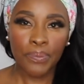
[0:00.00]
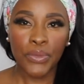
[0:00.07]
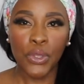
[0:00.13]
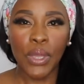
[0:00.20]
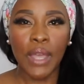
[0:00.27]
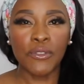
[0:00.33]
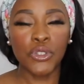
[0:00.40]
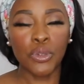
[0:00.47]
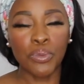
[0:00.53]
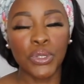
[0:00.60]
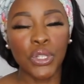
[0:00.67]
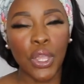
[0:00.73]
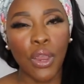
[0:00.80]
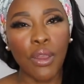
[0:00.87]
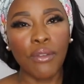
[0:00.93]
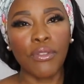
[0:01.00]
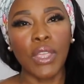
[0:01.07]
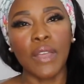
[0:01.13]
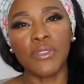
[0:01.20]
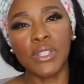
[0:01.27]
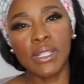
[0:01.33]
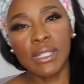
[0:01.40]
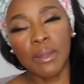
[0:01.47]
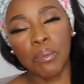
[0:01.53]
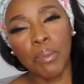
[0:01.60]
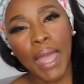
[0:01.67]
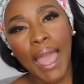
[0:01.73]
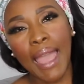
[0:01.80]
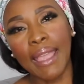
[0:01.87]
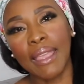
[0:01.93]
You have to observe, you have to sit
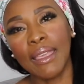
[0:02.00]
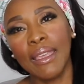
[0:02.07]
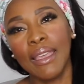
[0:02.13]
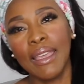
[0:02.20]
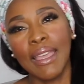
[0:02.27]
back,